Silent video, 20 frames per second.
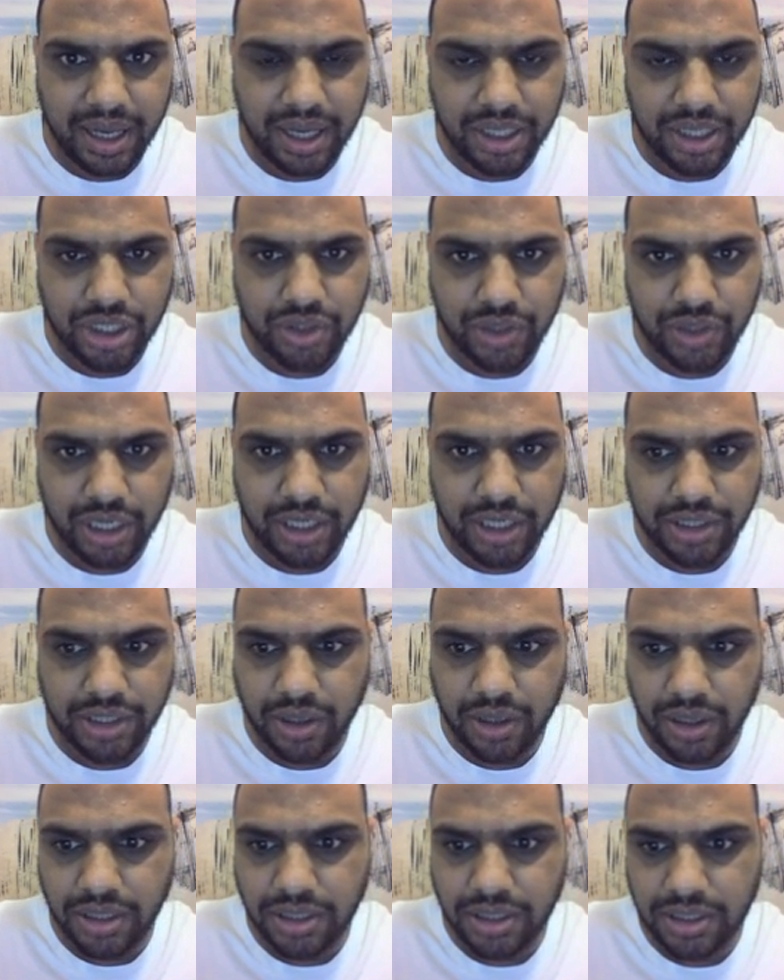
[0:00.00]
Australian
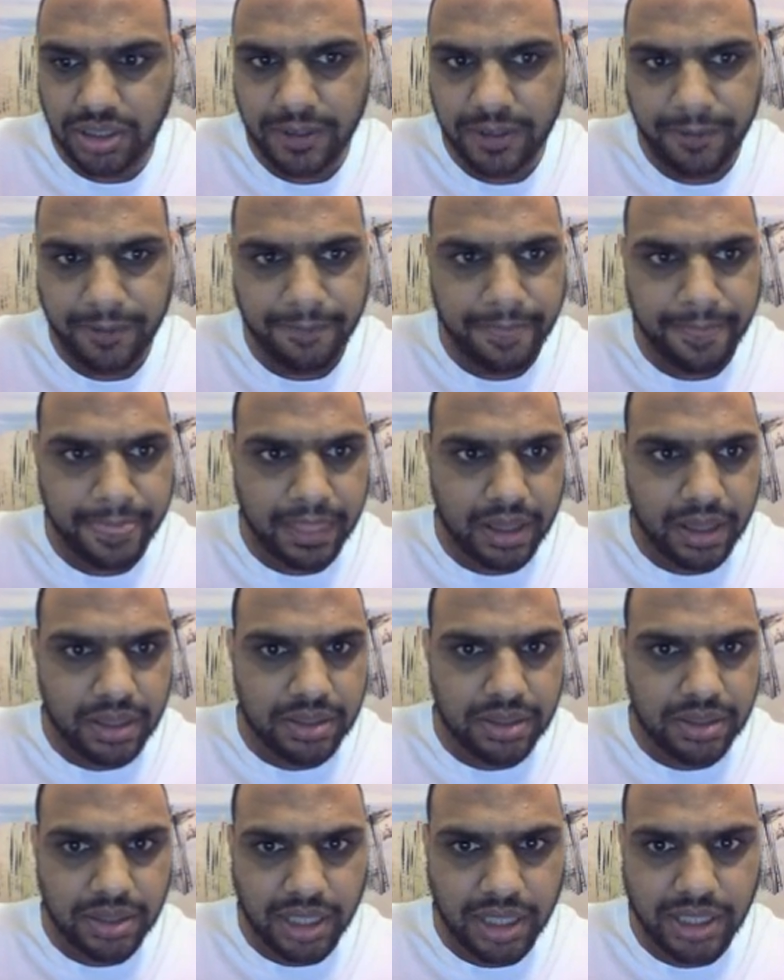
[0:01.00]
dollars.
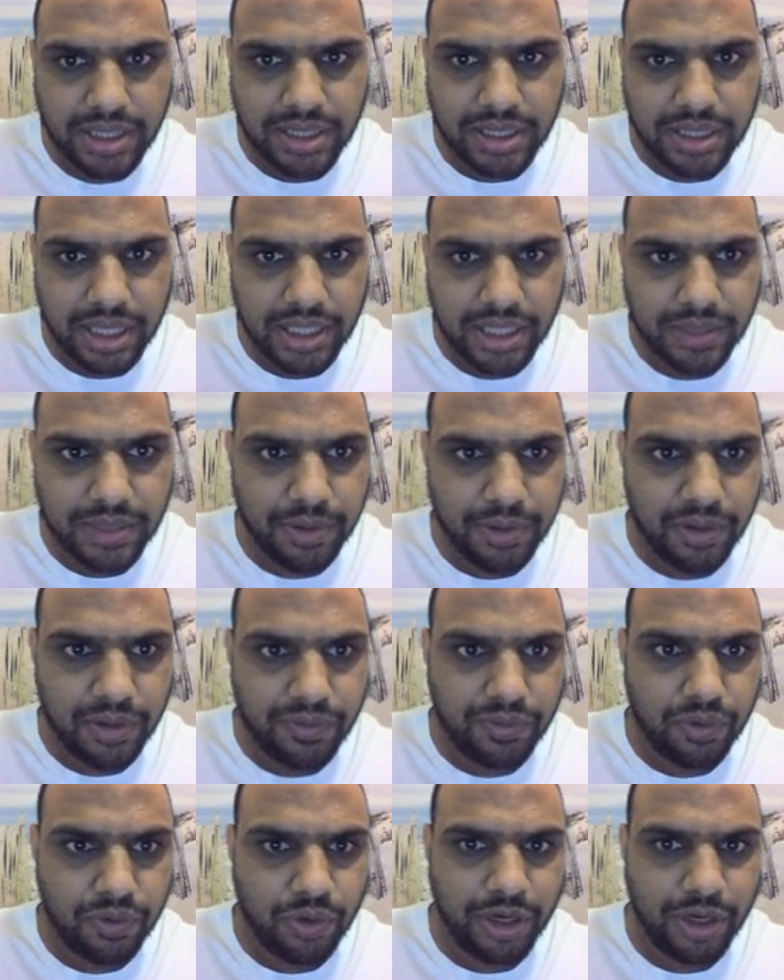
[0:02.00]
So that's
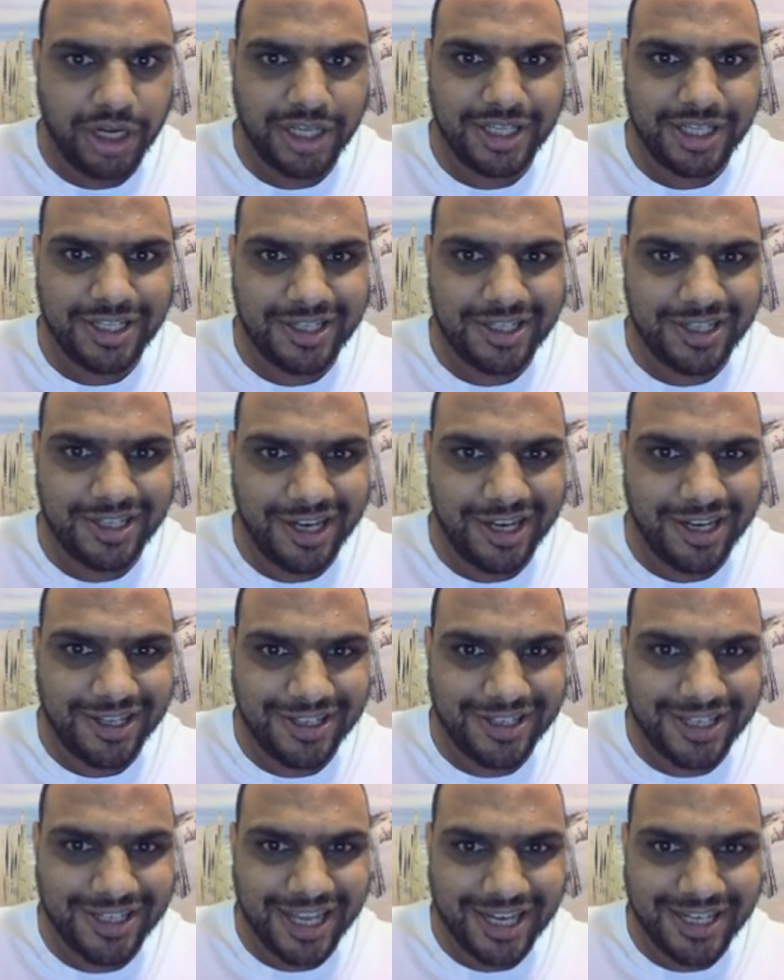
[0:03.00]
beautiful. 80
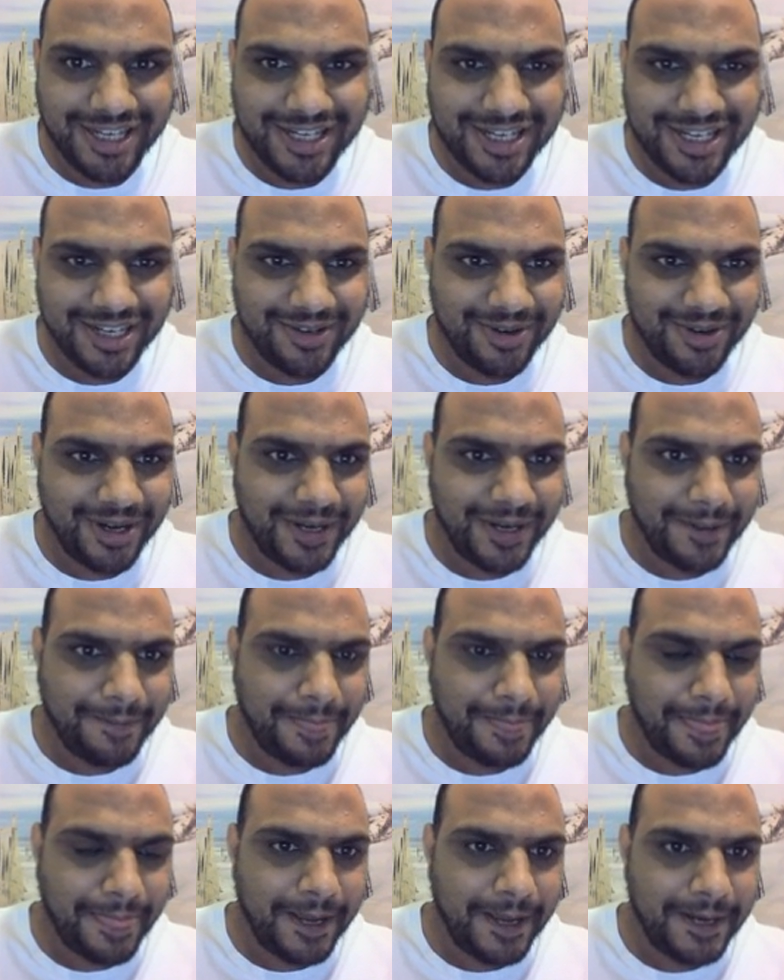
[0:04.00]
cent, right?
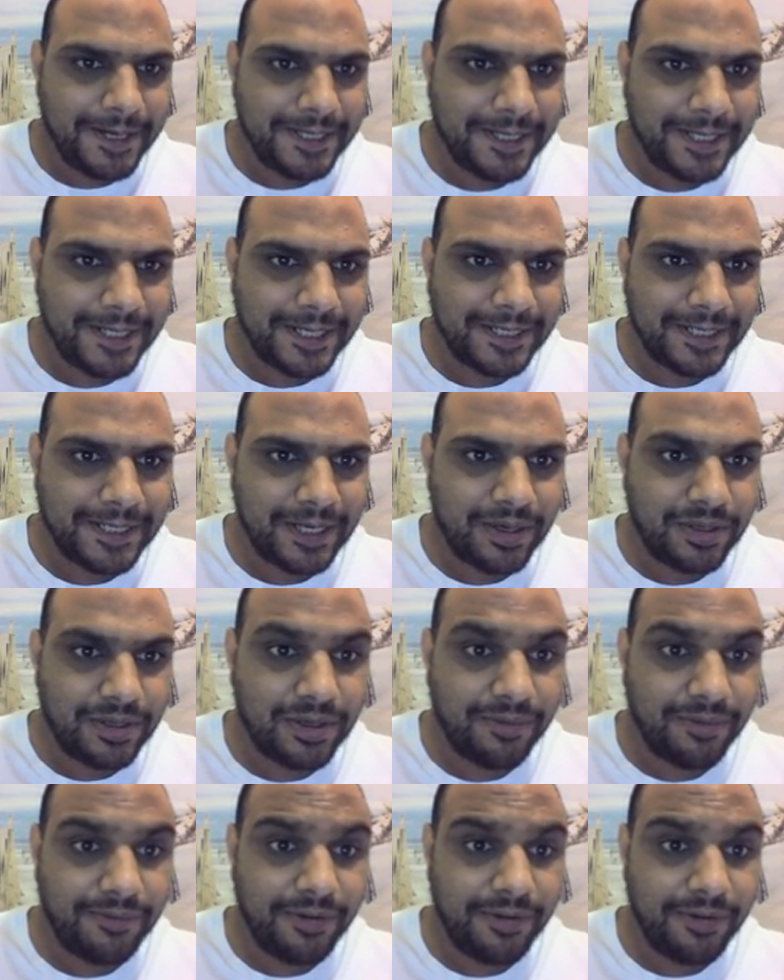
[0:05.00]
86 cents. So